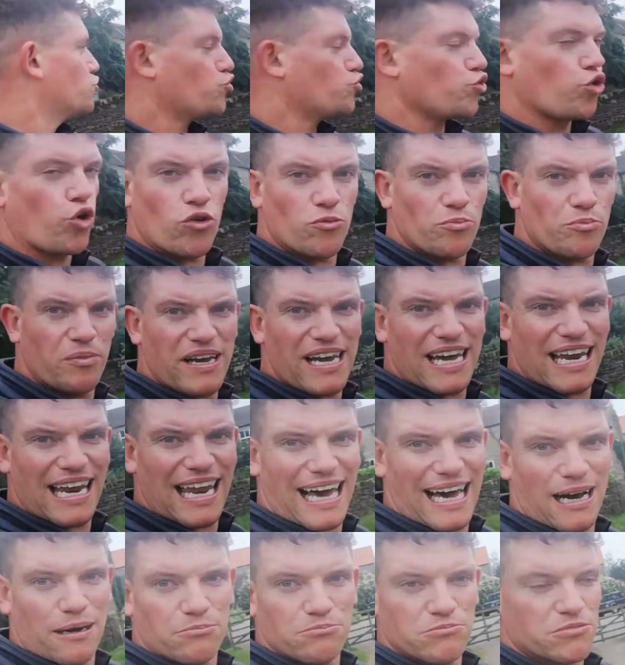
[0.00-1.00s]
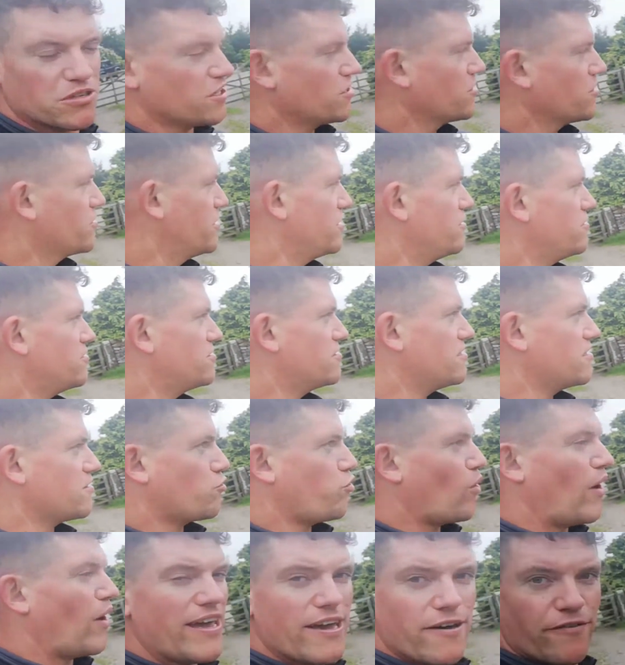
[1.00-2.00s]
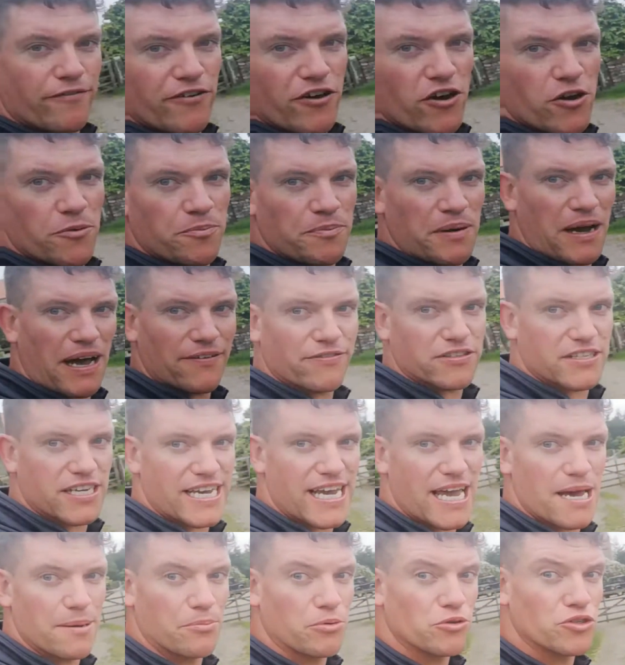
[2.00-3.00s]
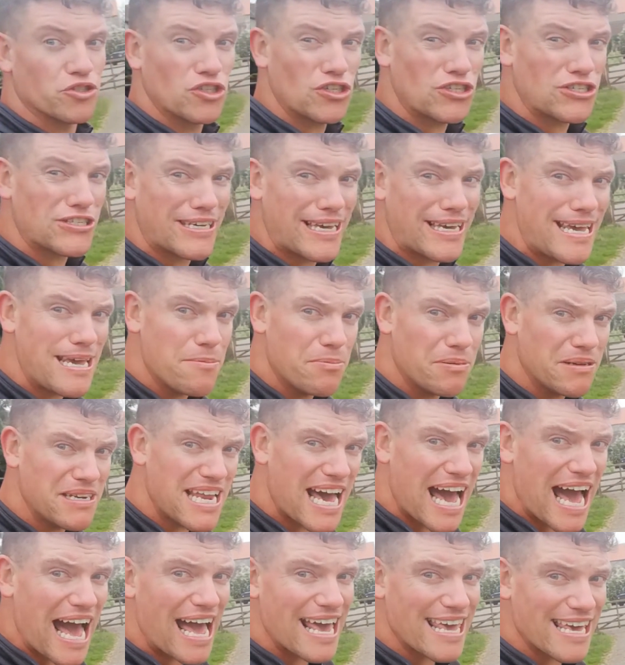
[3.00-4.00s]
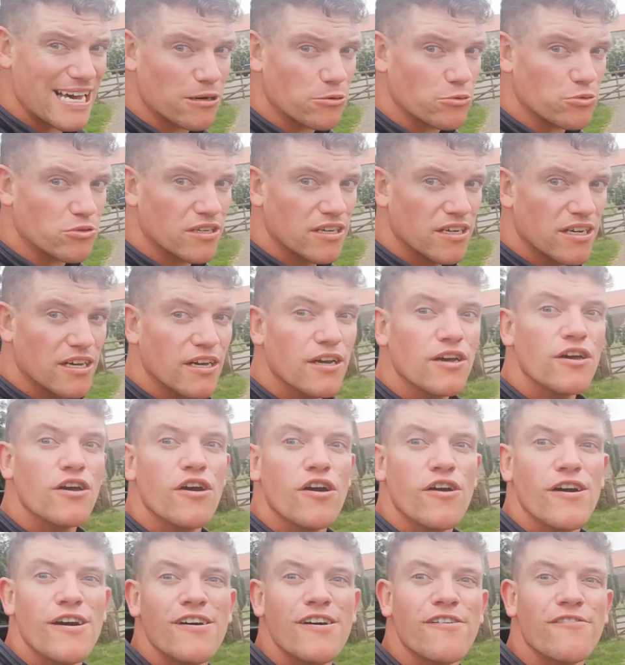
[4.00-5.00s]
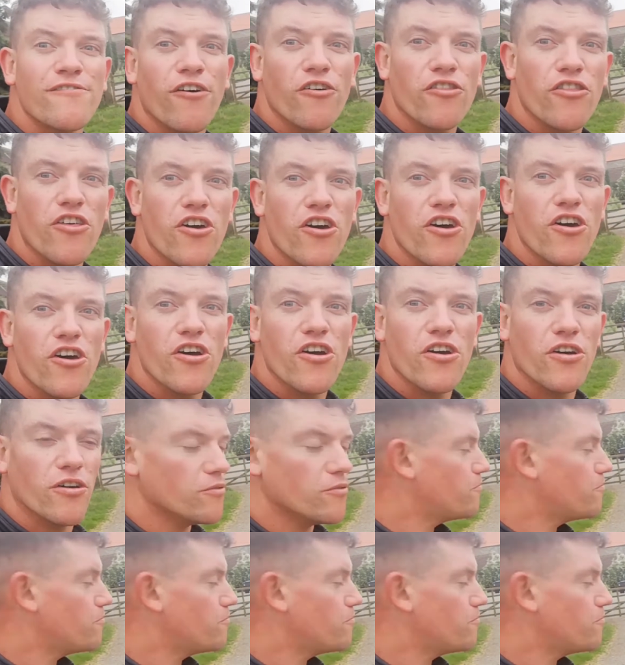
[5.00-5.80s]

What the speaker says: don't be alarmed, there's quite a few paths here, but just keep an eye out for the